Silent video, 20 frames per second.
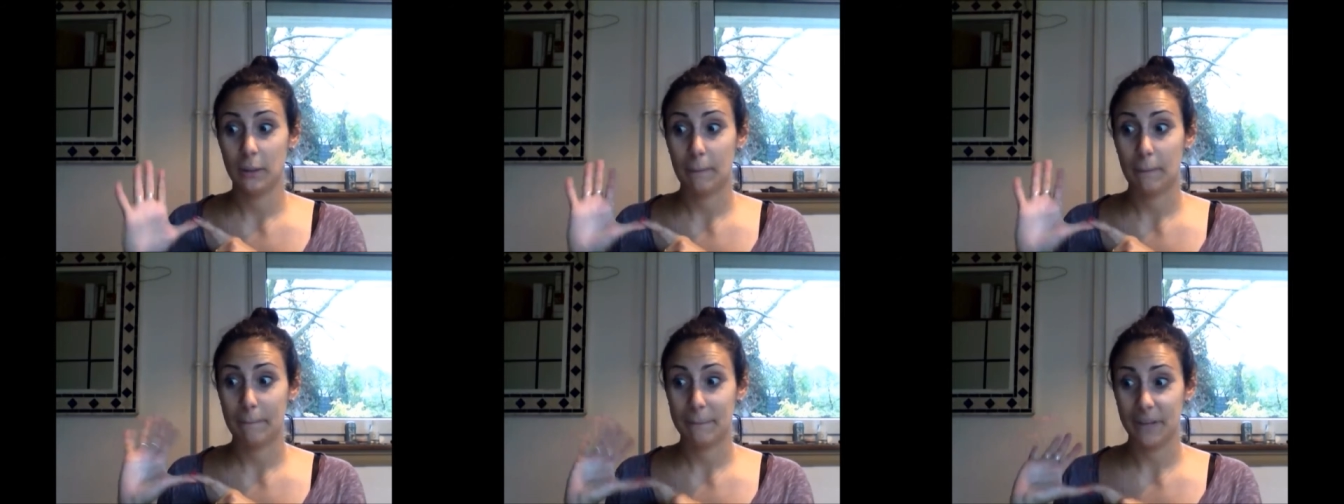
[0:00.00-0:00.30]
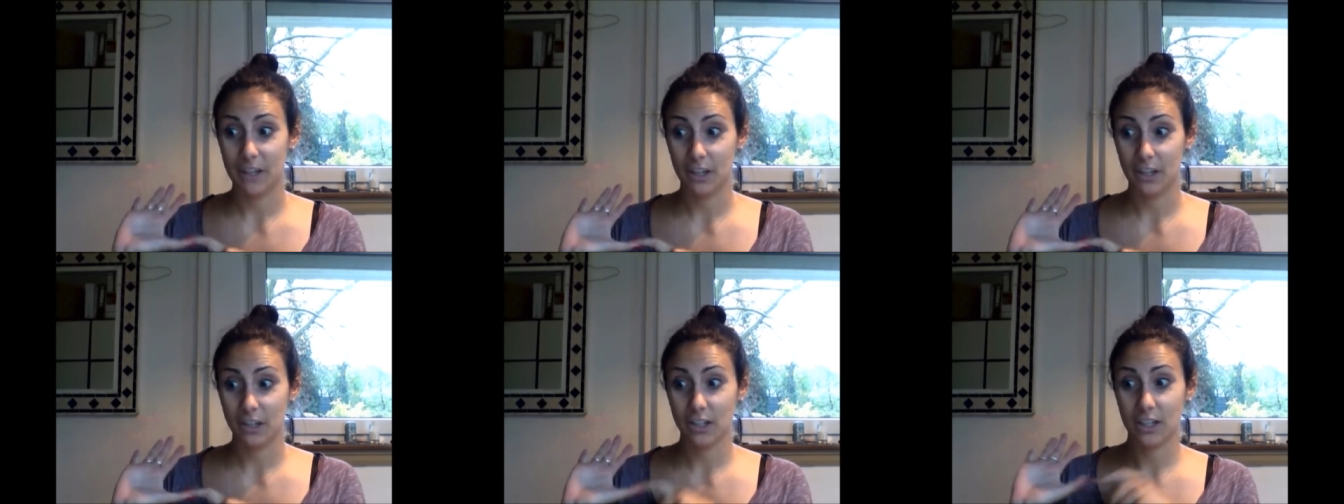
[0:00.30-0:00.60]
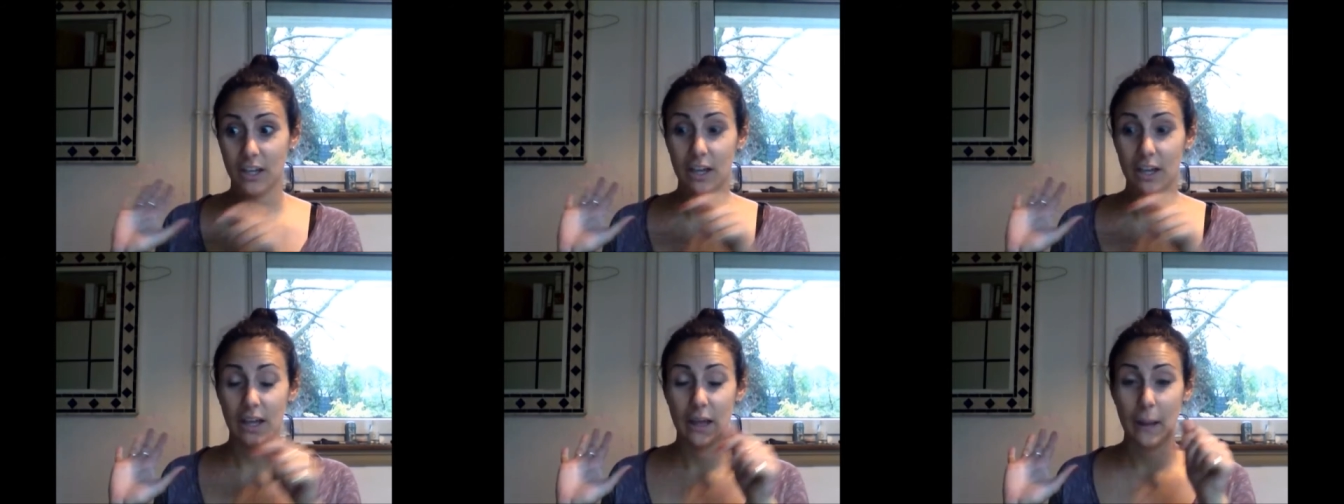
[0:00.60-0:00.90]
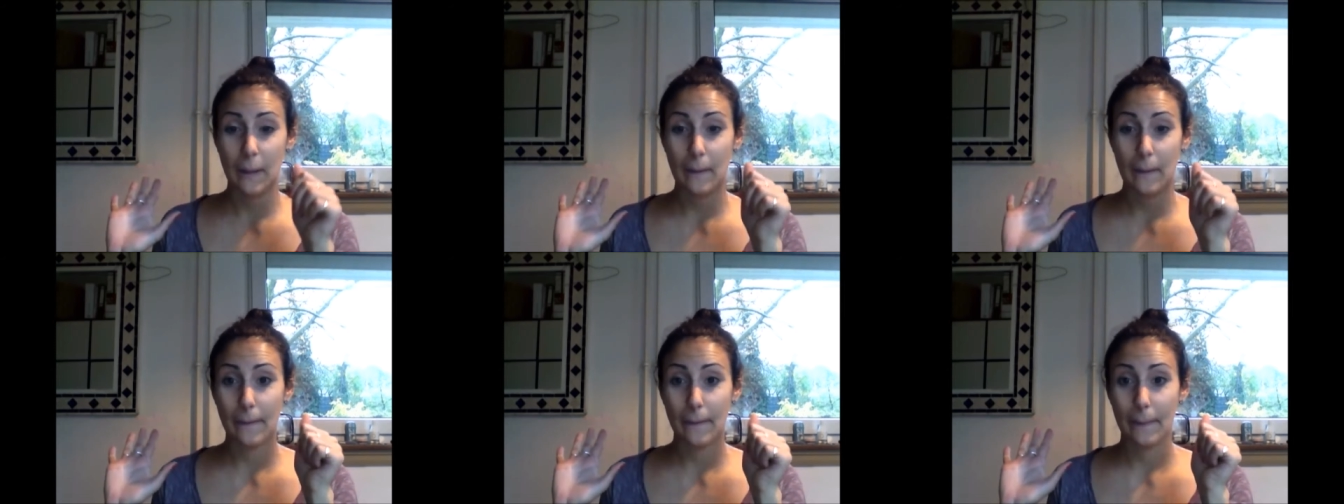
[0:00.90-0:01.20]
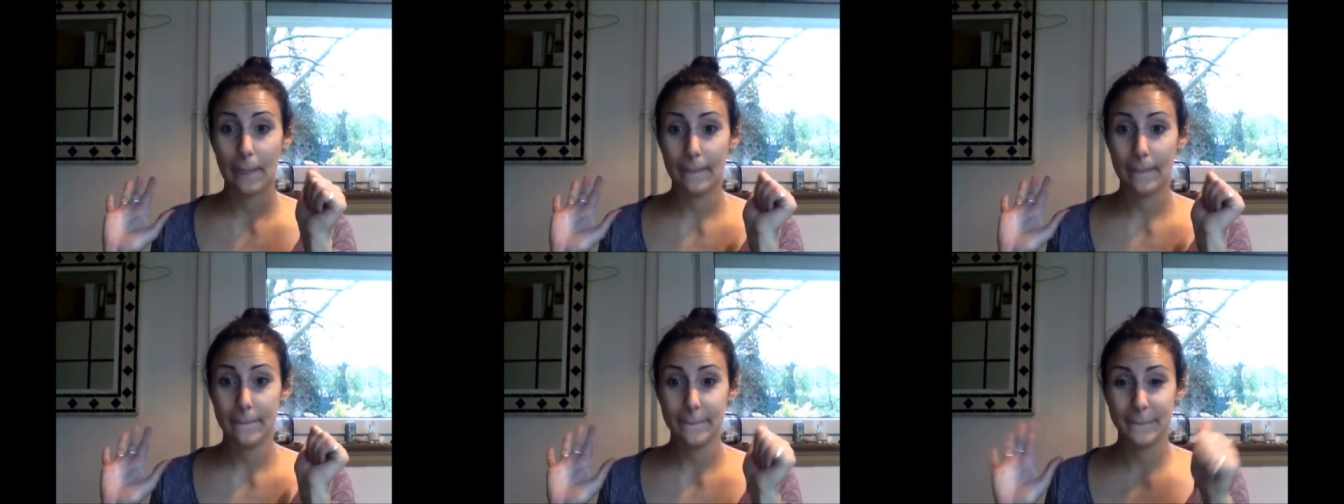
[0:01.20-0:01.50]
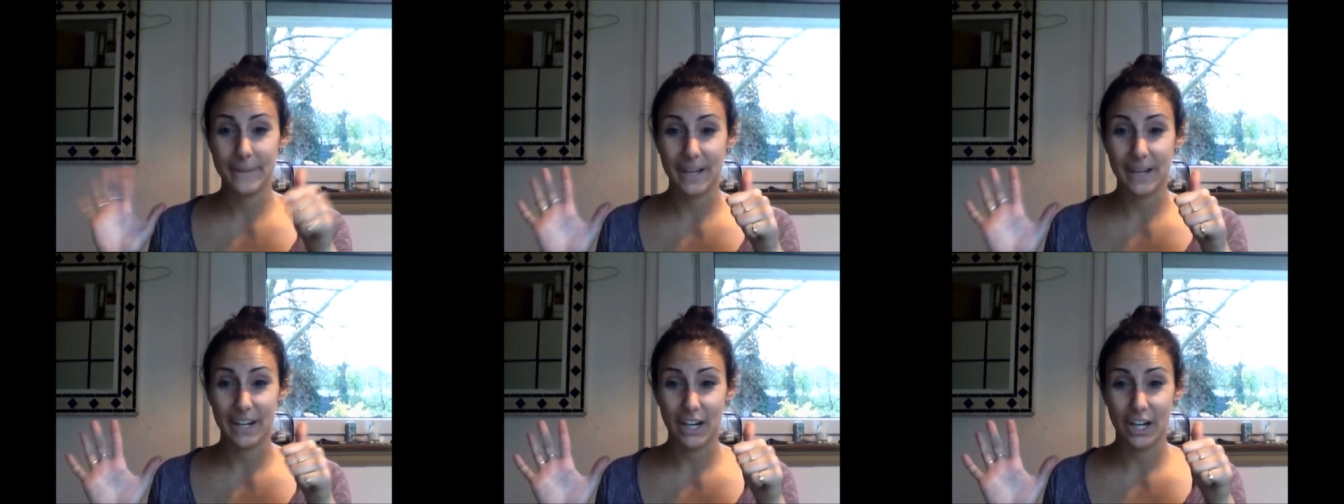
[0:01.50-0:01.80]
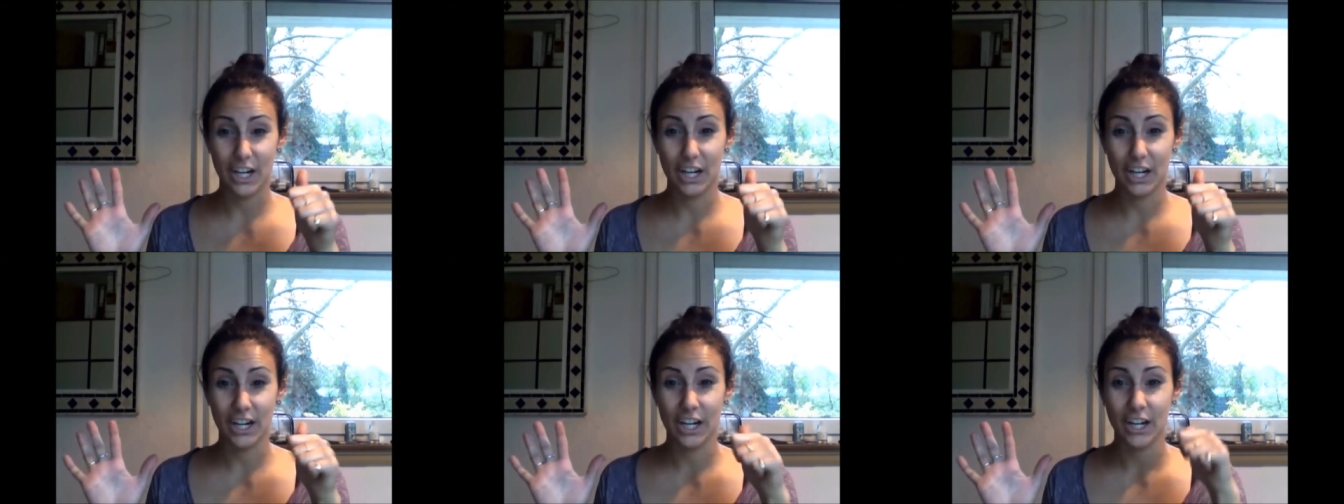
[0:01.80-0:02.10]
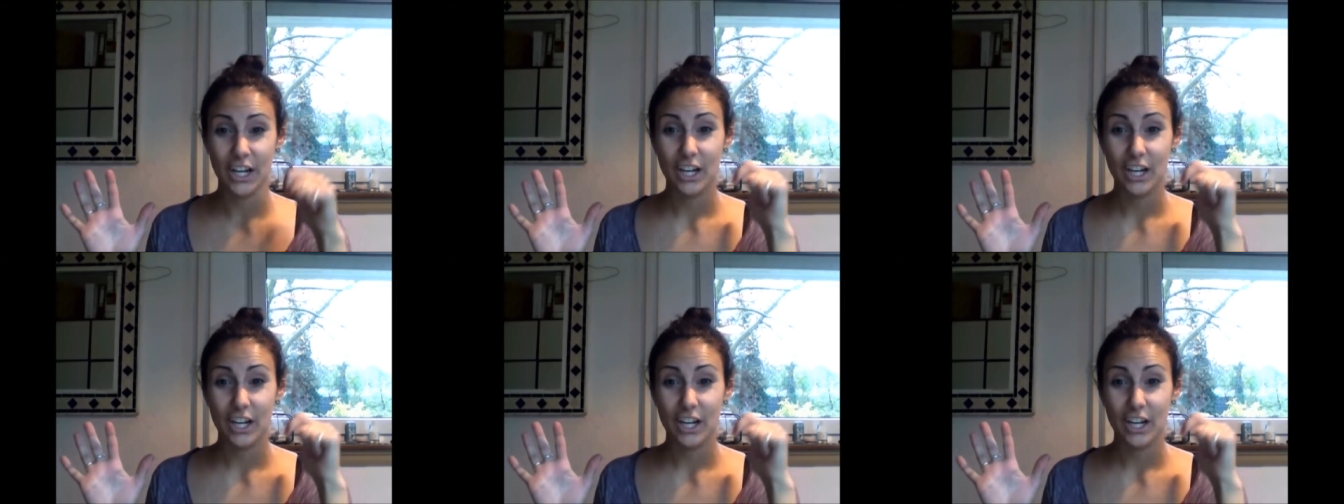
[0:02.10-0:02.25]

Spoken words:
milk, butter,